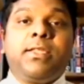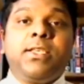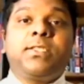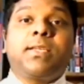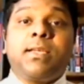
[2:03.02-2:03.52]

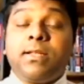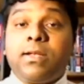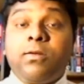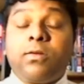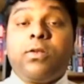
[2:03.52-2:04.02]
this
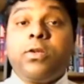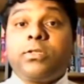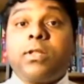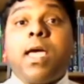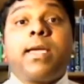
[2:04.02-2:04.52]
look,
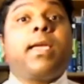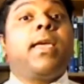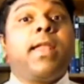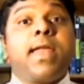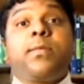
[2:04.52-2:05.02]
looks like
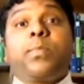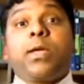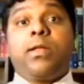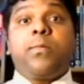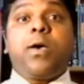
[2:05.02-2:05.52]
an
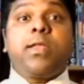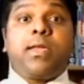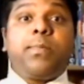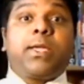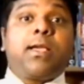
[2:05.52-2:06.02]
atypical
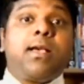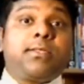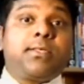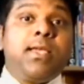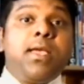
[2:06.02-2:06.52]
pneumonia
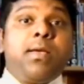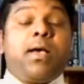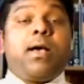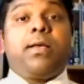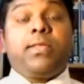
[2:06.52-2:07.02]
because
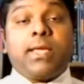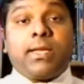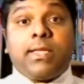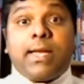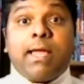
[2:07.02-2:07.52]
uh,
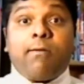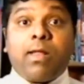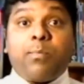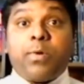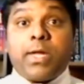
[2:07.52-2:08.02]
they, they
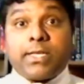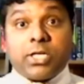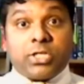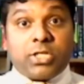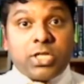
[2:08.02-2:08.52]
develop
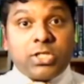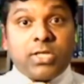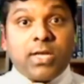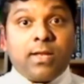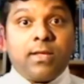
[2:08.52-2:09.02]

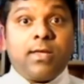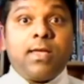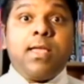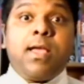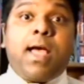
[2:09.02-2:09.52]
interstitial uh,
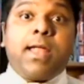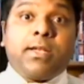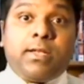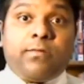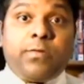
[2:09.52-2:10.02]

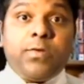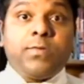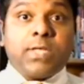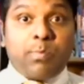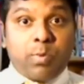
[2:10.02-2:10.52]
and
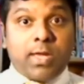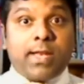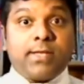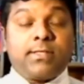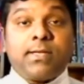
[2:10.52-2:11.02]
diffuse
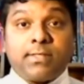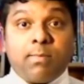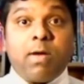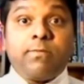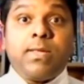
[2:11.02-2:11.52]
appearance and
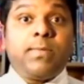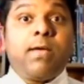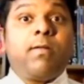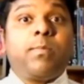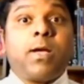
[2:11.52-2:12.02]
some of them
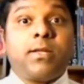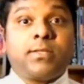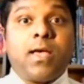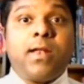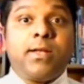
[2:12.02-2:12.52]
develop
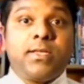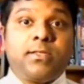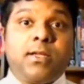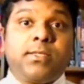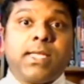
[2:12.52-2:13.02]

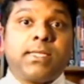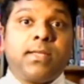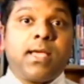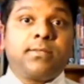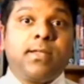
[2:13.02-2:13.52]
consolidation on
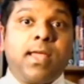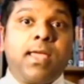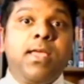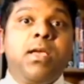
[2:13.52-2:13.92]
chest x-ray